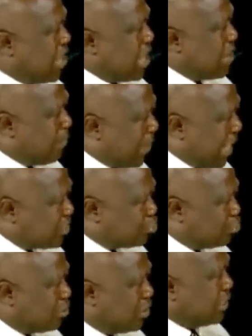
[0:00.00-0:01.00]
in
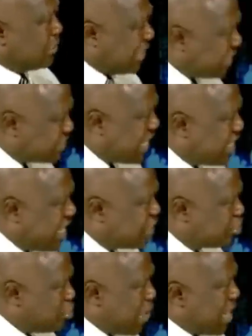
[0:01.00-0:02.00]
Plateau, these are
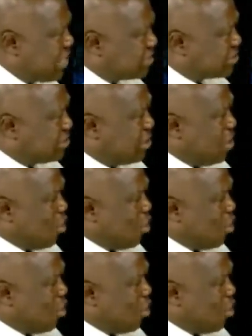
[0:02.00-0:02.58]
Nigerians.